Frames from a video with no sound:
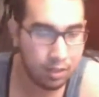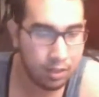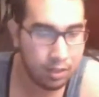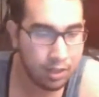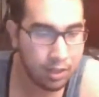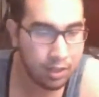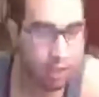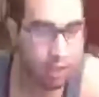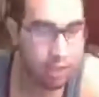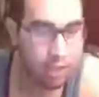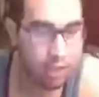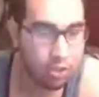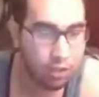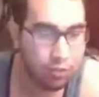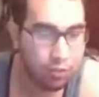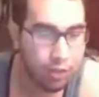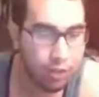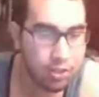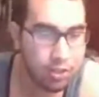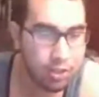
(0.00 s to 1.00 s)
Okay, so the
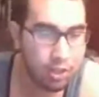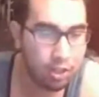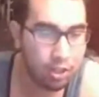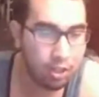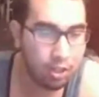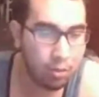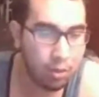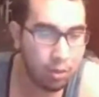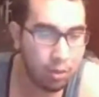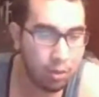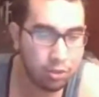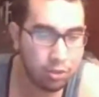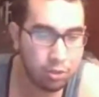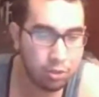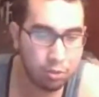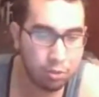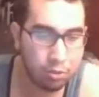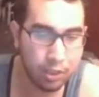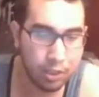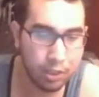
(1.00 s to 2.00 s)
first thing you're going to want to
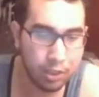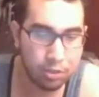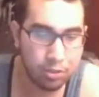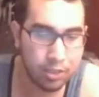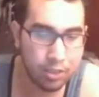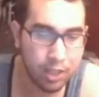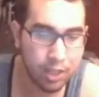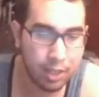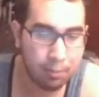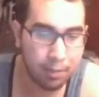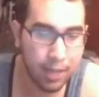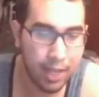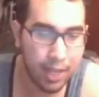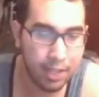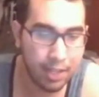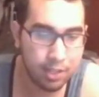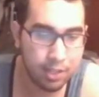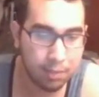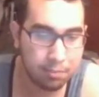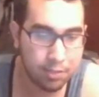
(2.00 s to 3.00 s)
do when you set up a
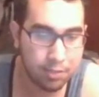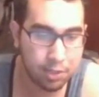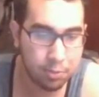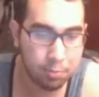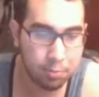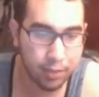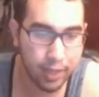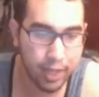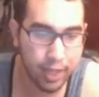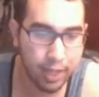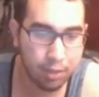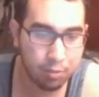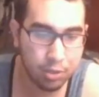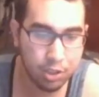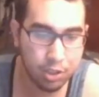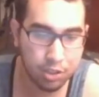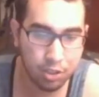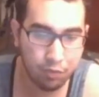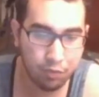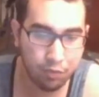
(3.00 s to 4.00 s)
heads-up display,
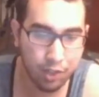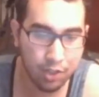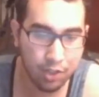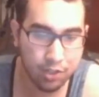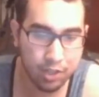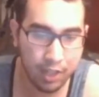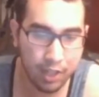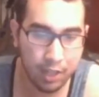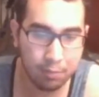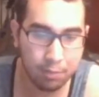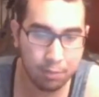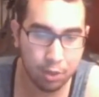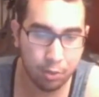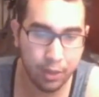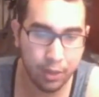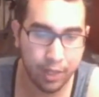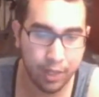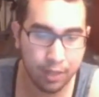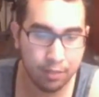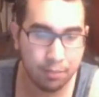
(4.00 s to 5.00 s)
which is the first thing I'm
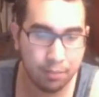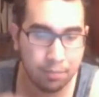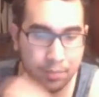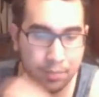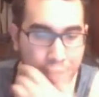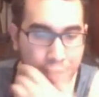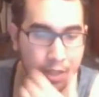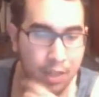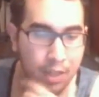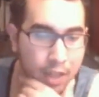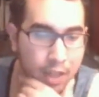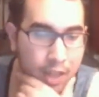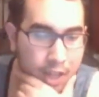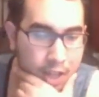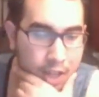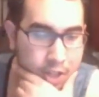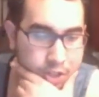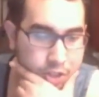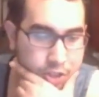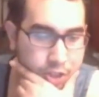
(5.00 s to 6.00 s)
doing,
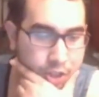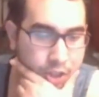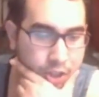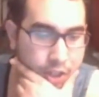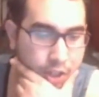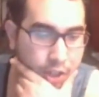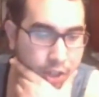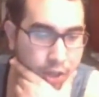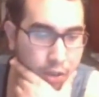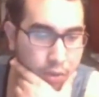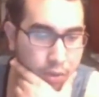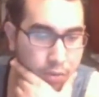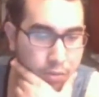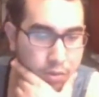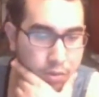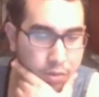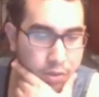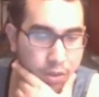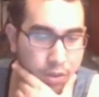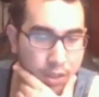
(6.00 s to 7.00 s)
is you're going to go to
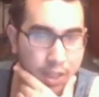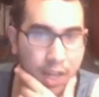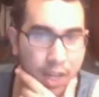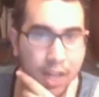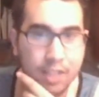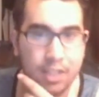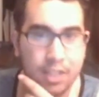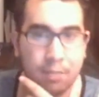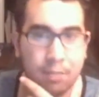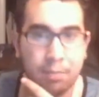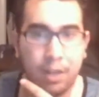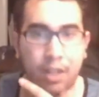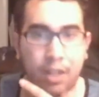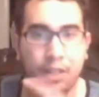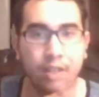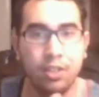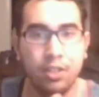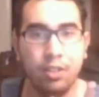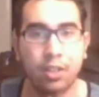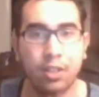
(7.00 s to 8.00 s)
the content.
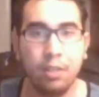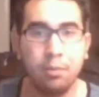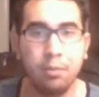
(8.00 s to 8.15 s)
You know what?